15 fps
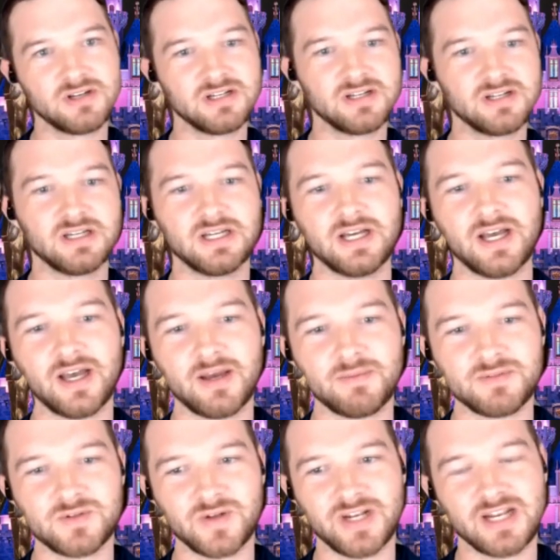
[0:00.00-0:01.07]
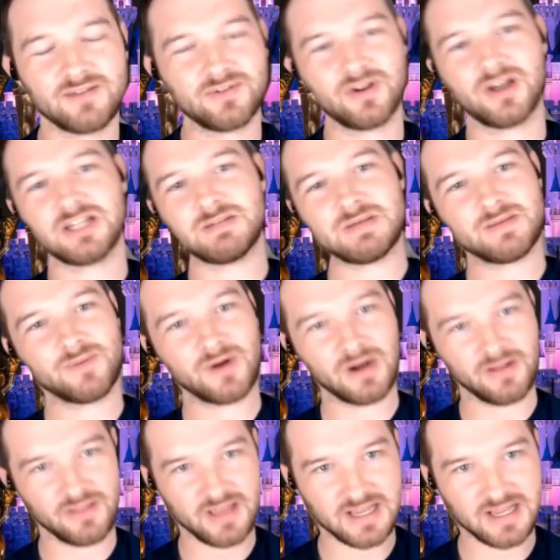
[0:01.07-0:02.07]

Mm-hmm. Um, so I never got to be a part of the